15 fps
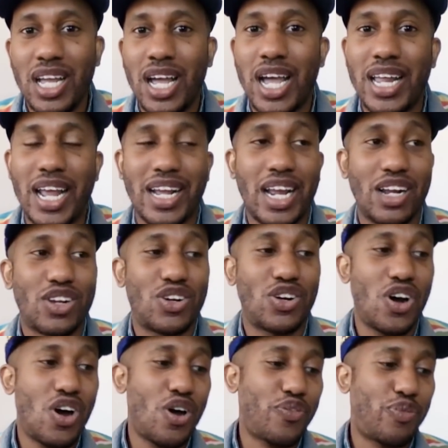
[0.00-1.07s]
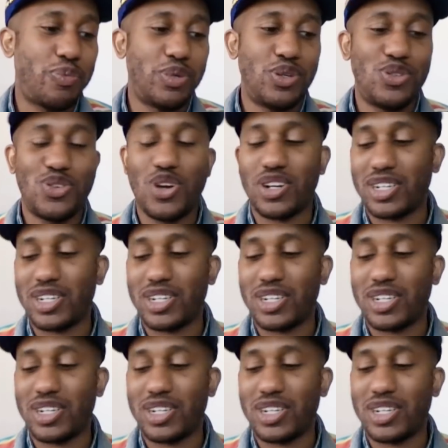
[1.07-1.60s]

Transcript: And I got a call from a New York